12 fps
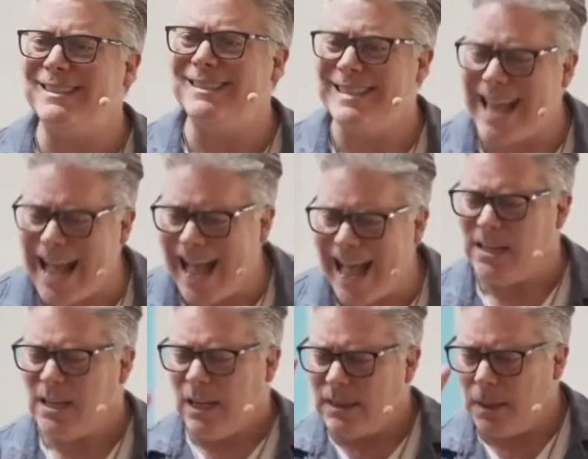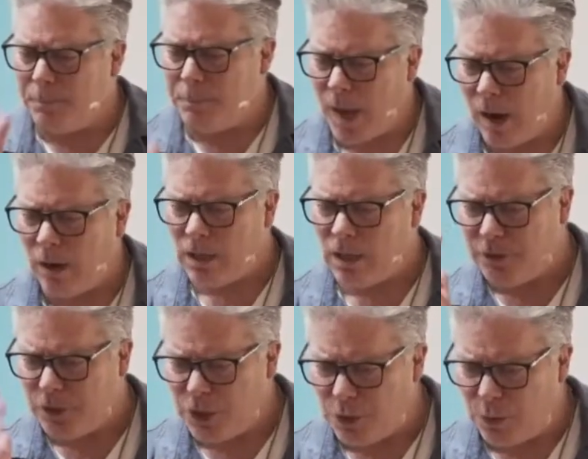deny the part
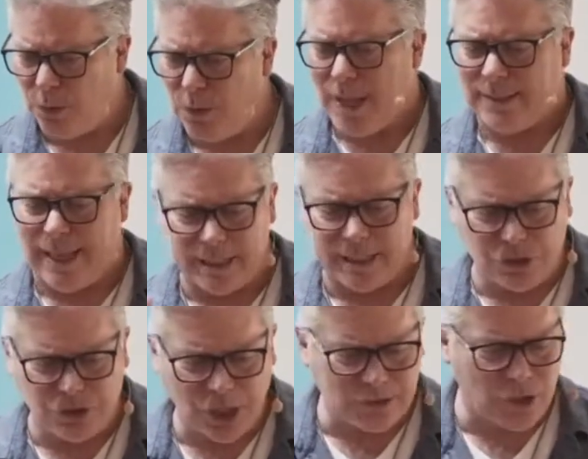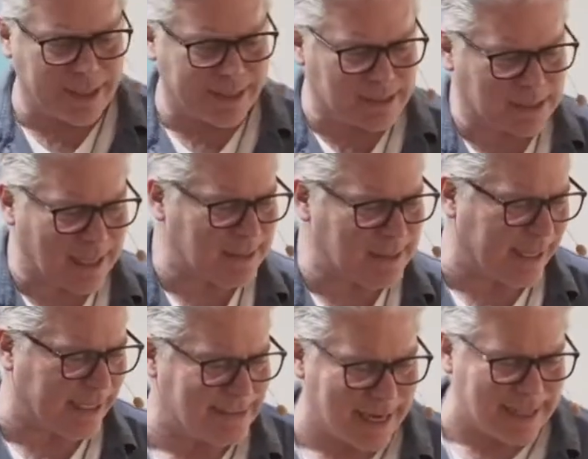of you that is judging and
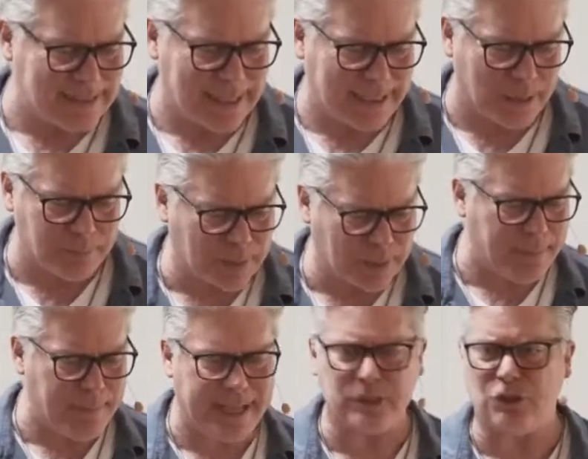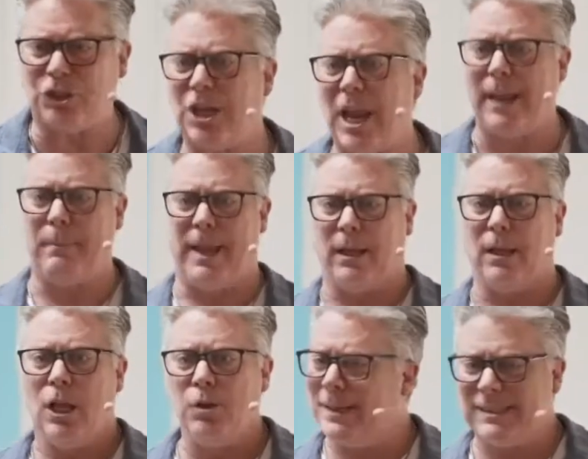slicing and dicing and blaming and shaming.
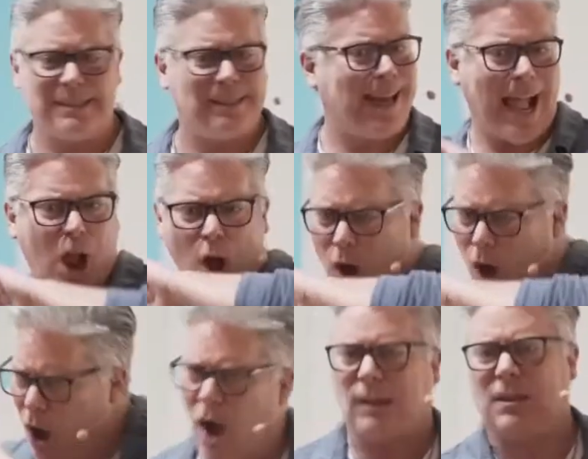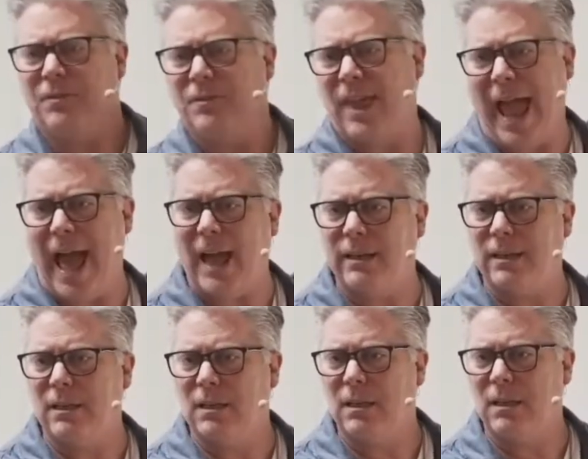You must deny all of that.
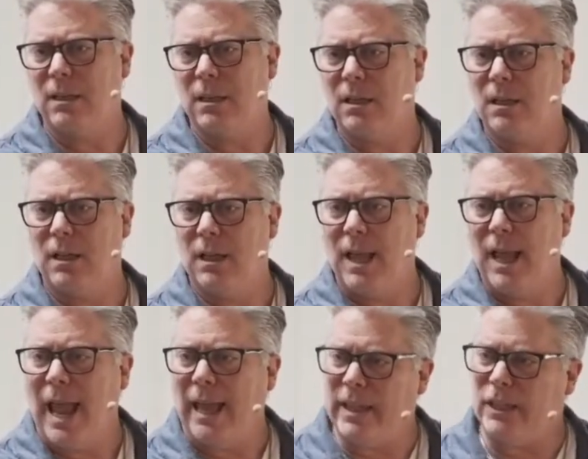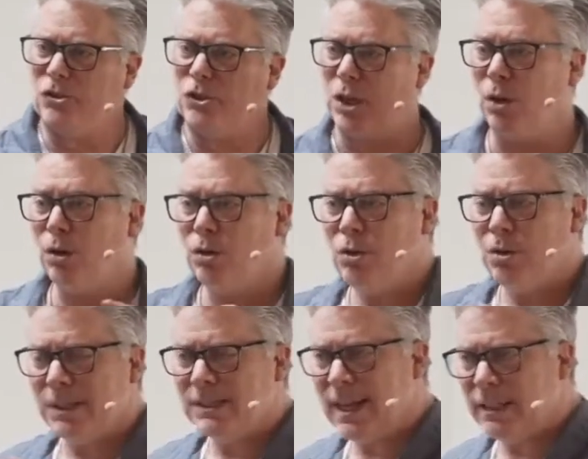And then turn
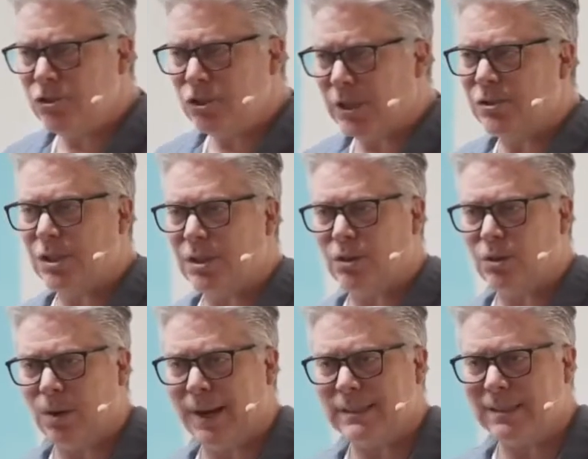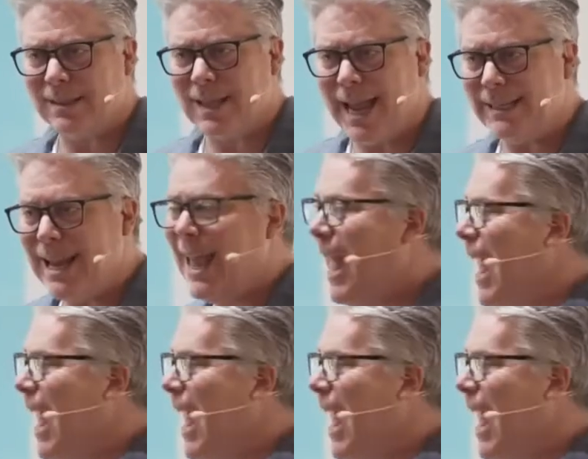your attention to the Christ light